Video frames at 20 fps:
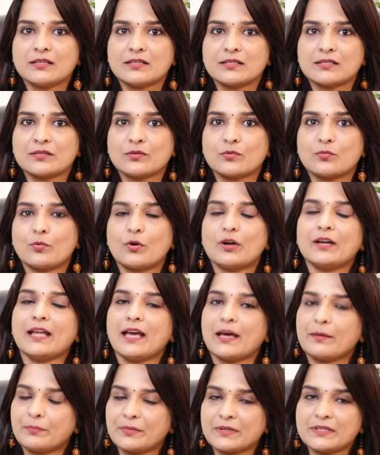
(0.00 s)
So what
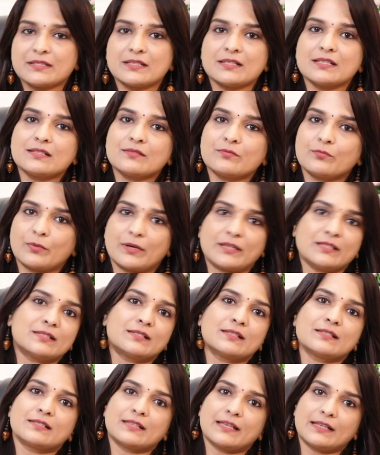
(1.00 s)
happens is,
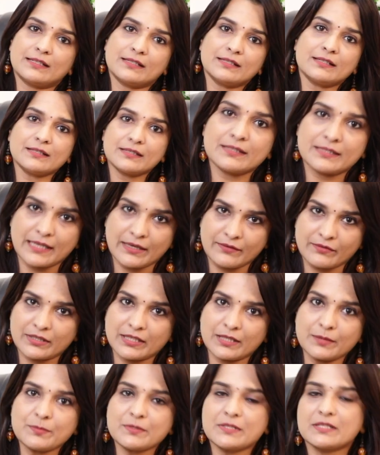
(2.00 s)
once a cell
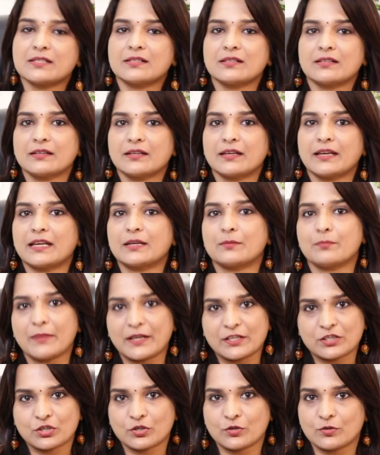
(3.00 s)
develops, it
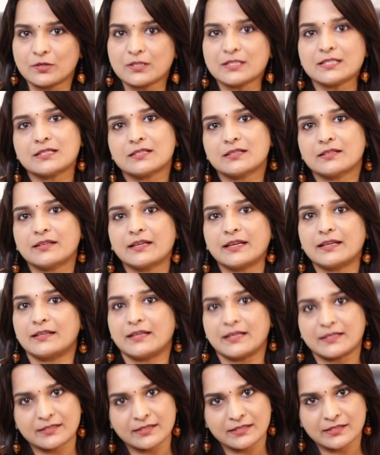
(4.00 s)
matures, it
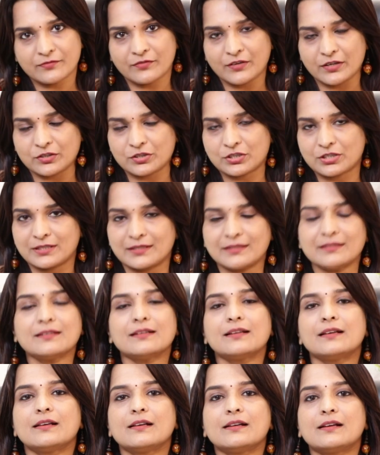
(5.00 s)
does its function,
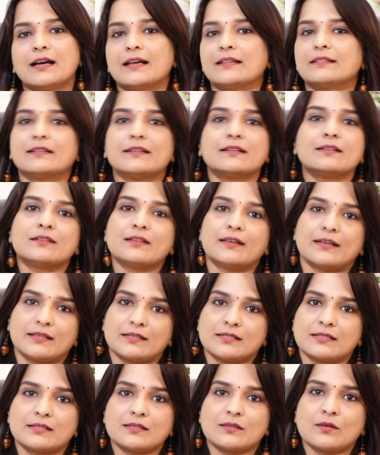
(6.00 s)
and then
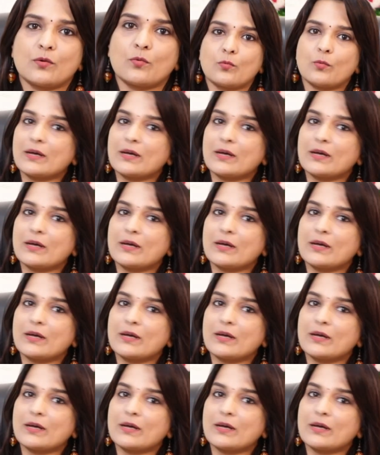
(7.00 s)
dies.